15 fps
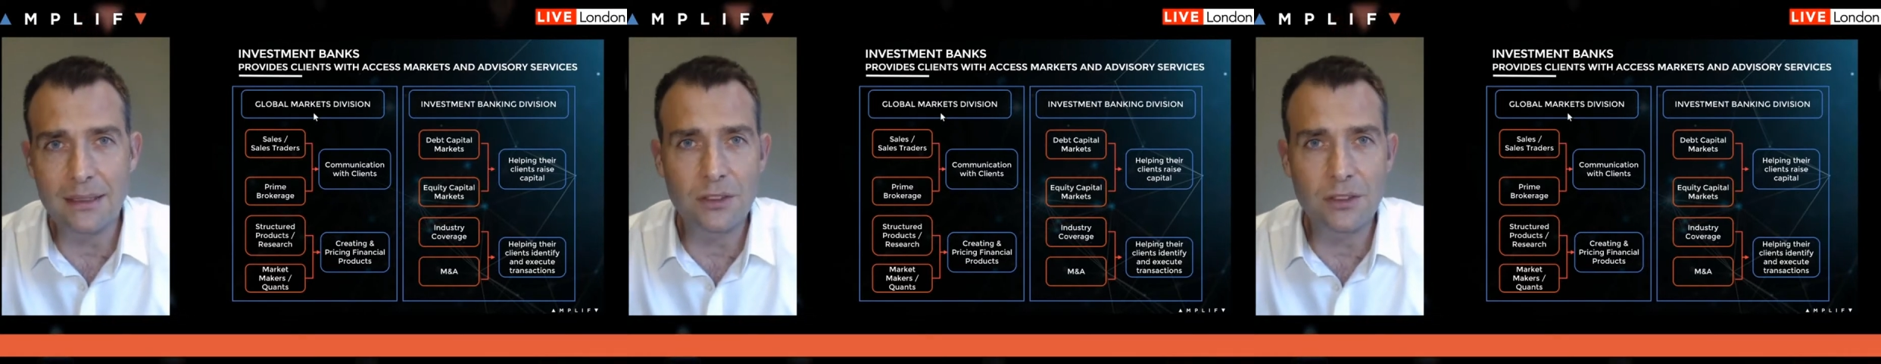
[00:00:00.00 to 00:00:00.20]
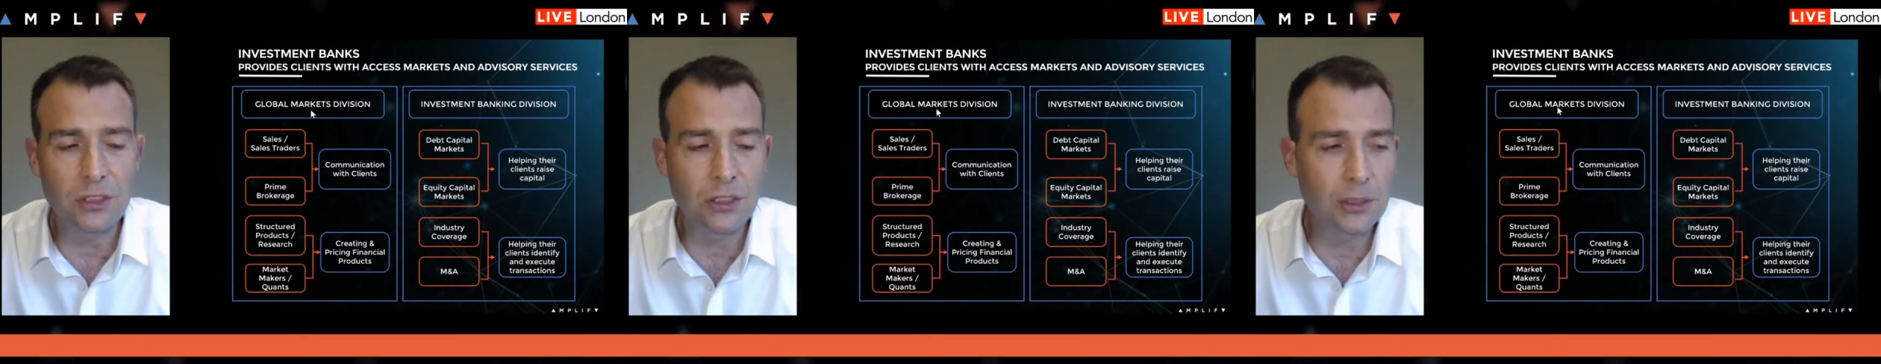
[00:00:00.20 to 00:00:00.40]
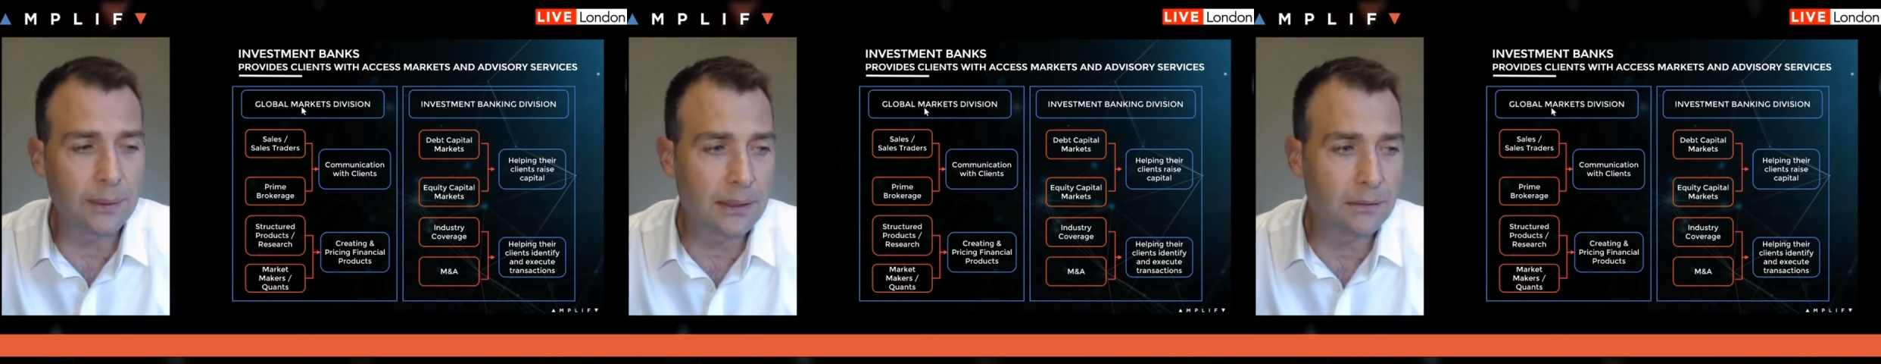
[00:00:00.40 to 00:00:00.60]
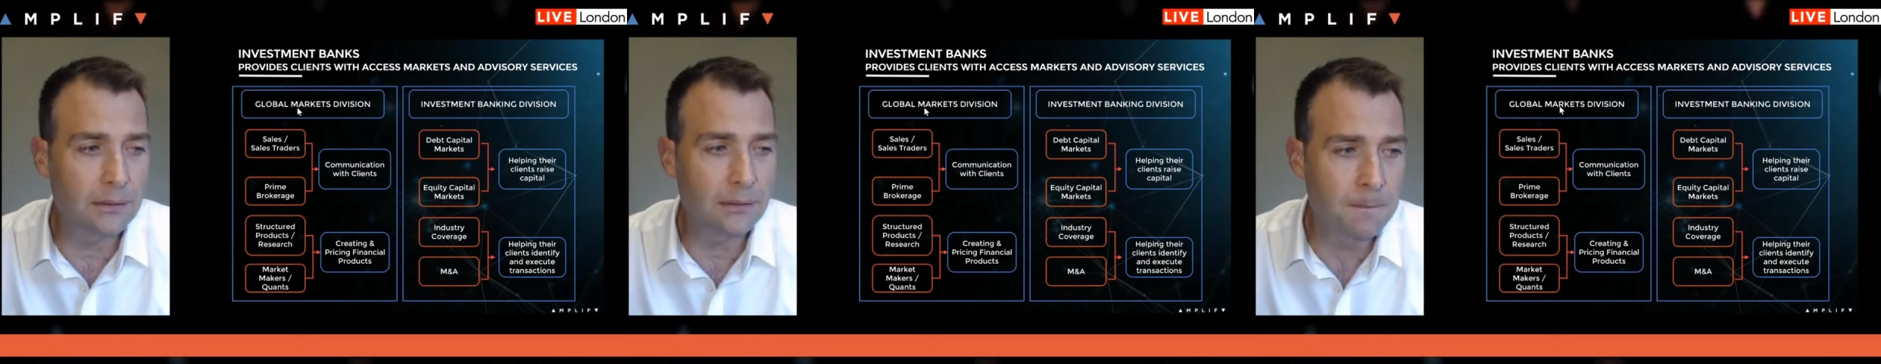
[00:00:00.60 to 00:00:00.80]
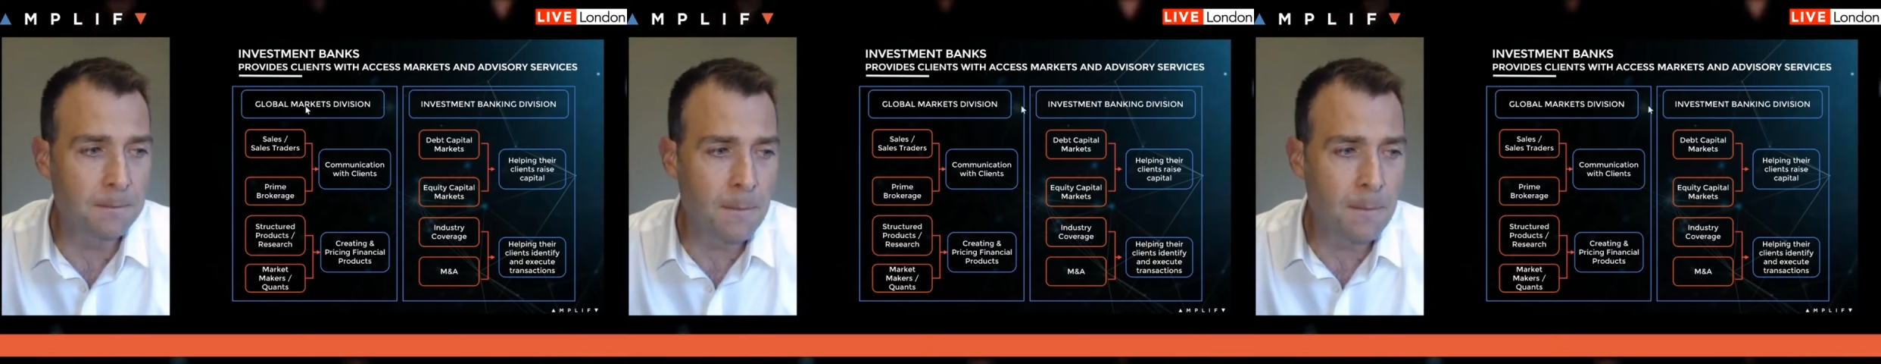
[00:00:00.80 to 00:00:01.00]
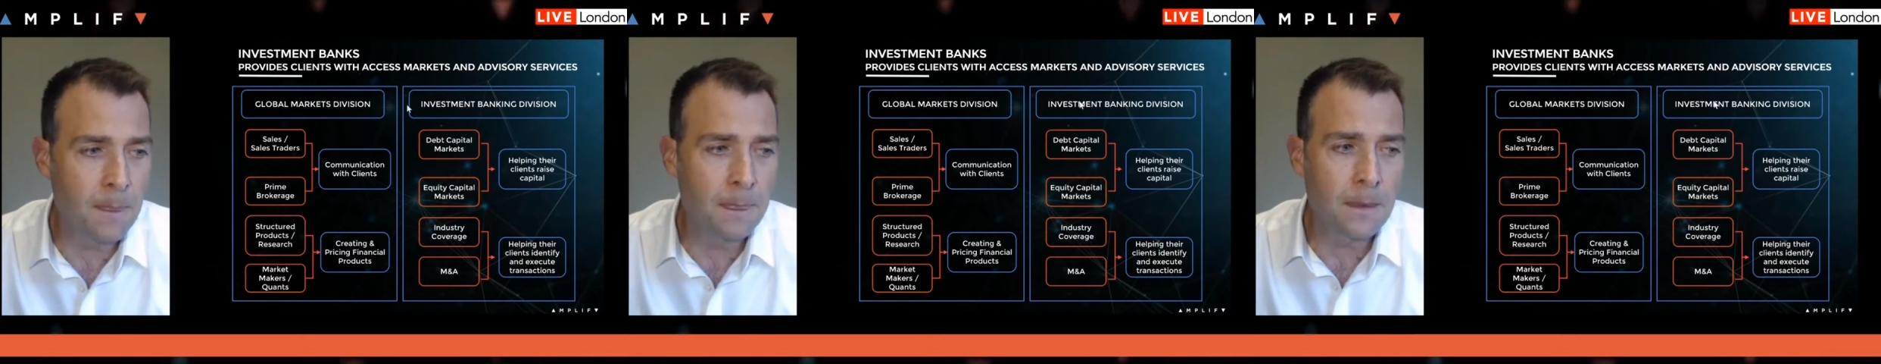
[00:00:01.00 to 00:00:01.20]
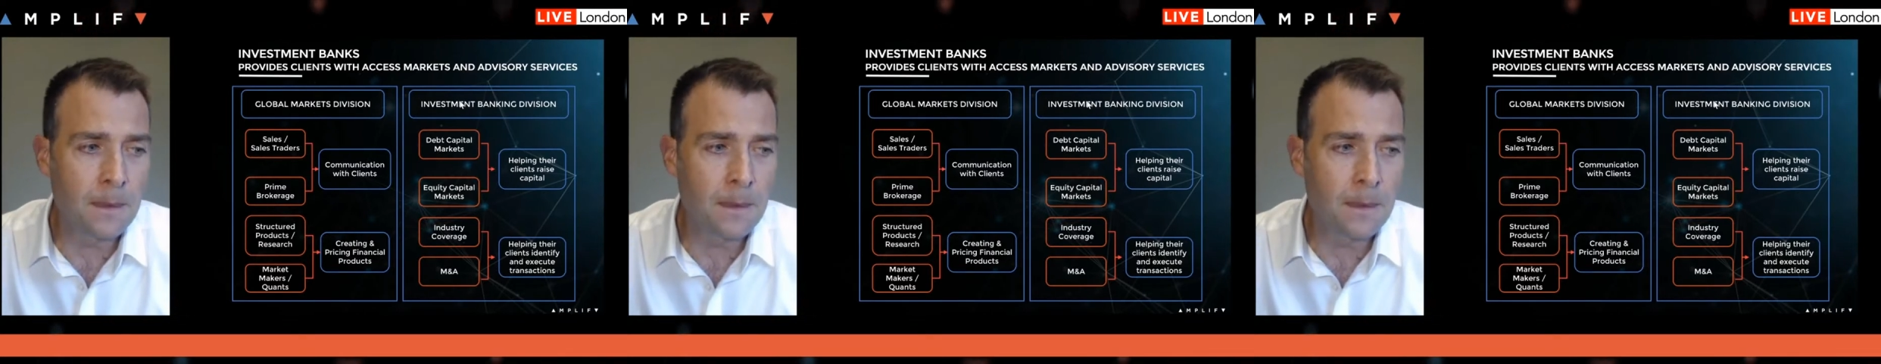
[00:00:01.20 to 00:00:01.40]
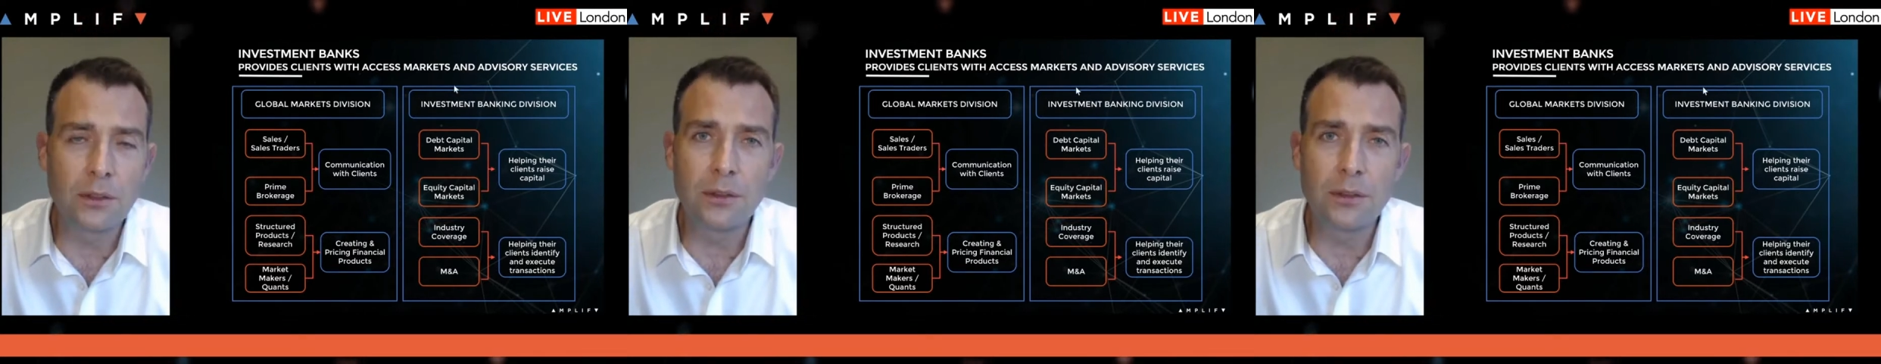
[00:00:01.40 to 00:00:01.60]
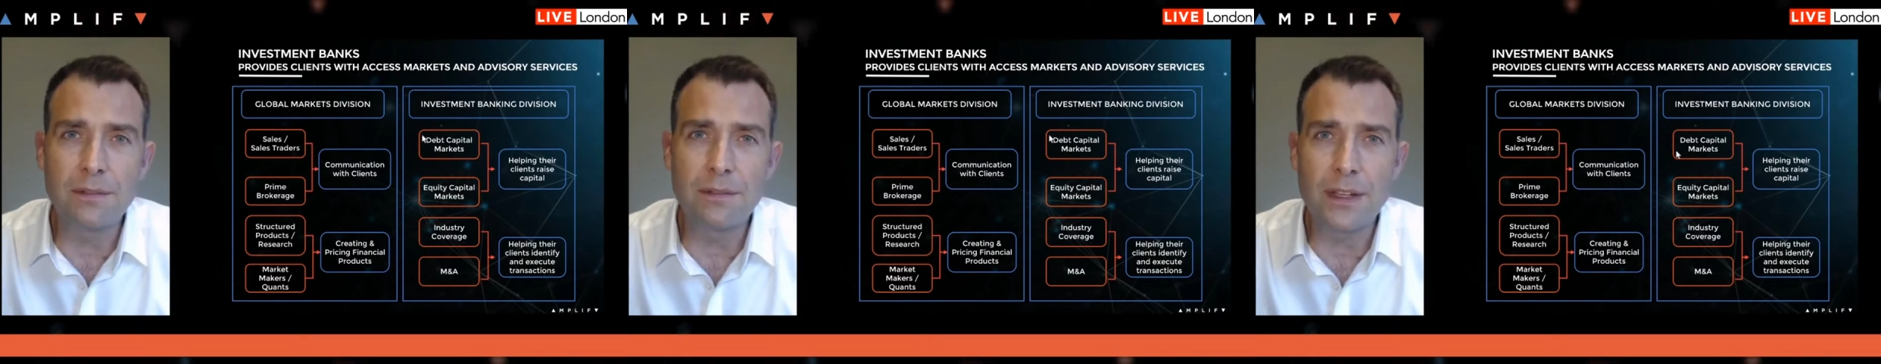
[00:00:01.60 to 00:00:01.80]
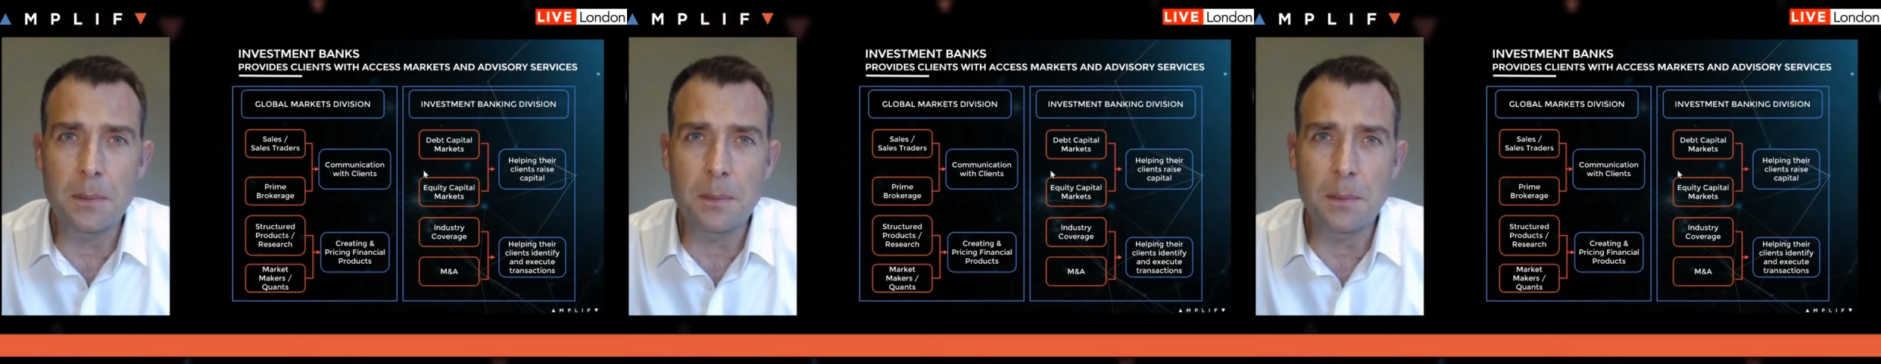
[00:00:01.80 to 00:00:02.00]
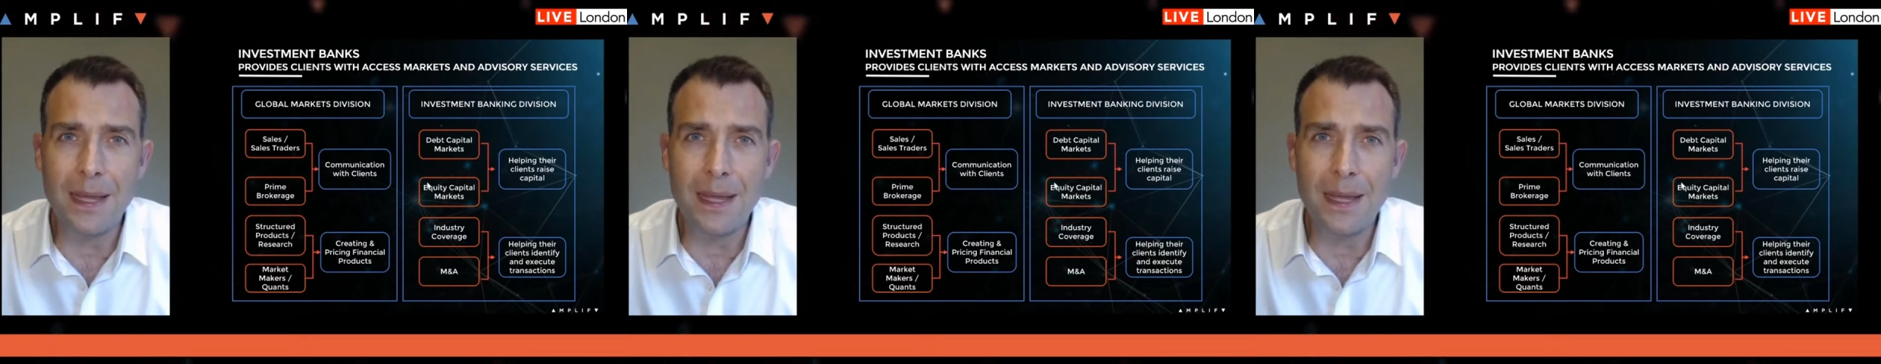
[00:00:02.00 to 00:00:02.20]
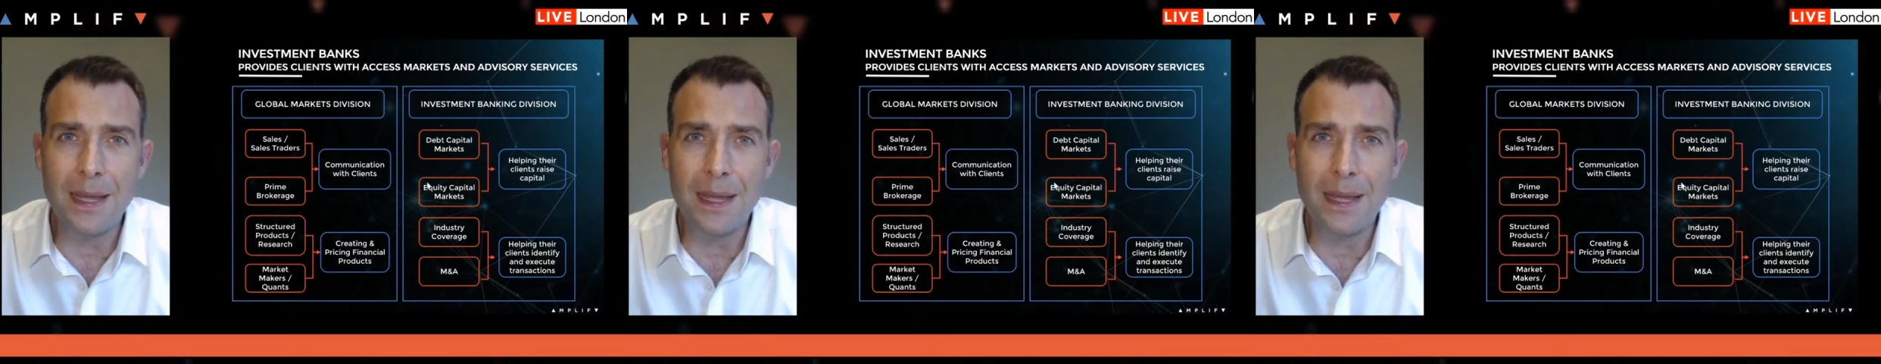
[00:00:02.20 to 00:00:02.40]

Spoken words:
that's due out. And on the investment banking